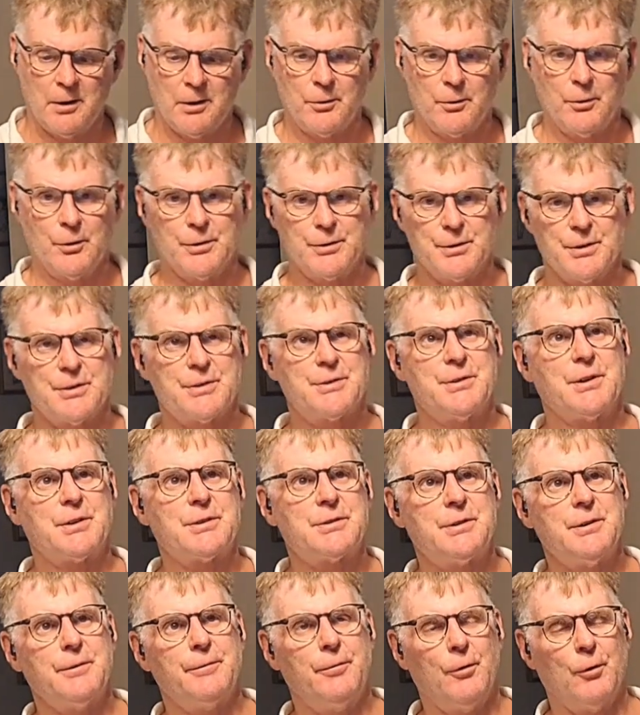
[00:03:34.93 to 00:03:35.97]
was a
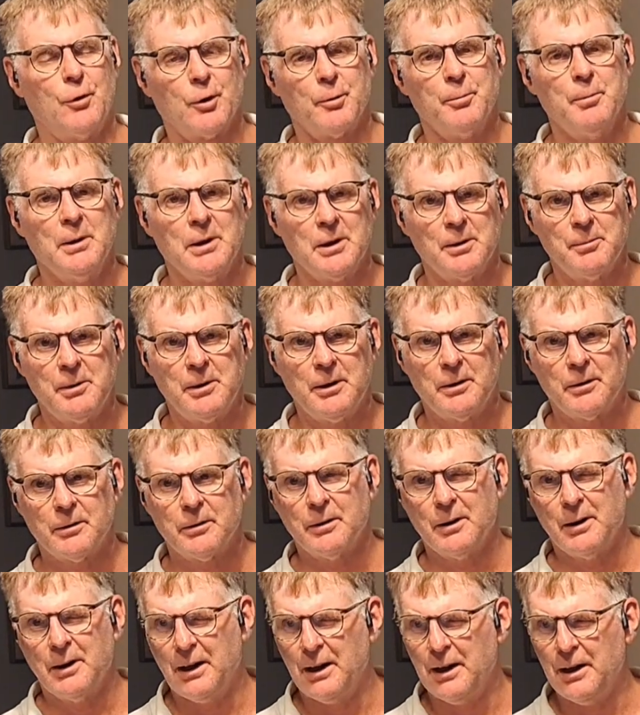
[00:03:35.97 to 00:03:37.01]
64mm
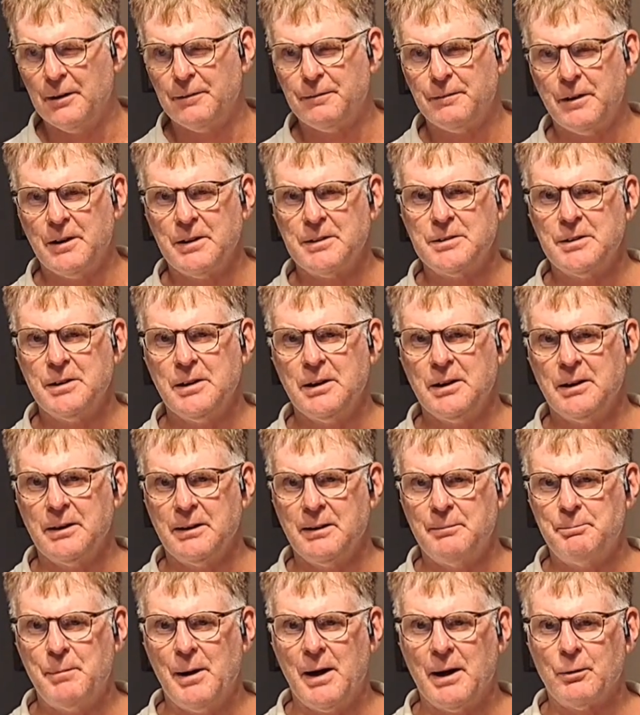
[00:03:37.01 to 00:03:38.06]

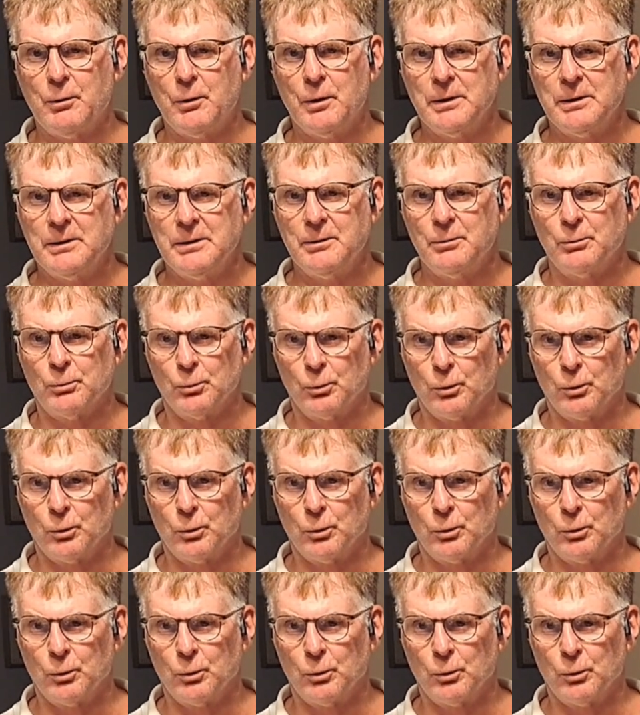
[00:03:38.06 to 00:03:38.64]
F-18 back when